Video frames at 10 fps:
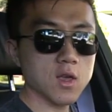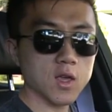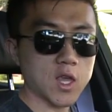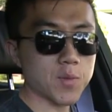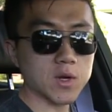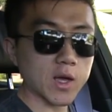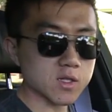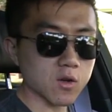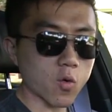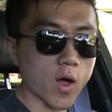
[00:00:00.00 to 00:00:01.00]
keep it nice
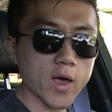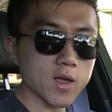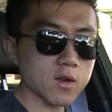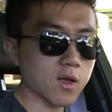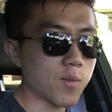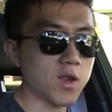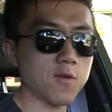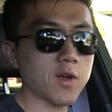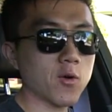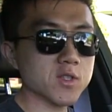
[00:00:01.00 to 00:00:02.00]
and quiet. I mean,
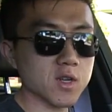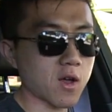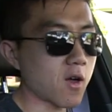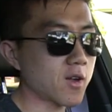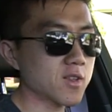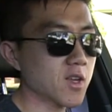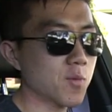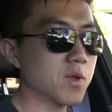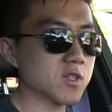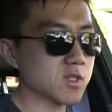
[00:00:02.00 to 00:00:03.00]
if I was in a Honda, it
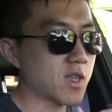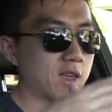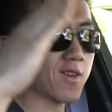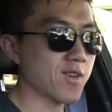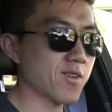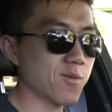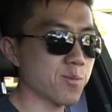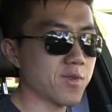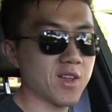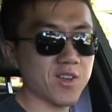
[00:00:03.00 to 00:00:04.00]
would be just like
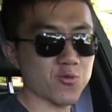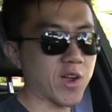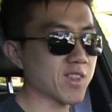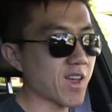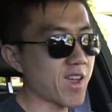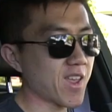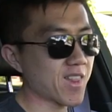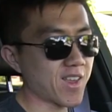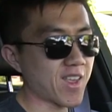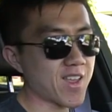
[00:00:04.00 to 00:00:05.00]
redlining at
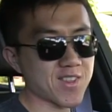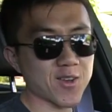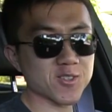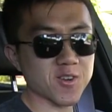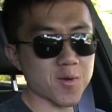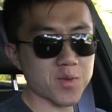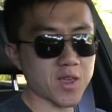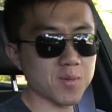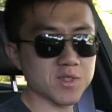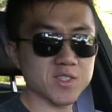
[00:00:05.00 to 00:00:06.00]
like 8,000
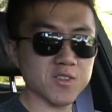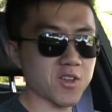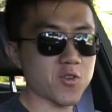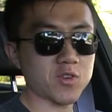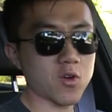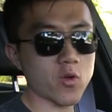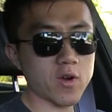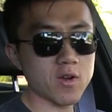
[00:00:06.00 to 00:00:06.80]
RPMs and still going nowhere.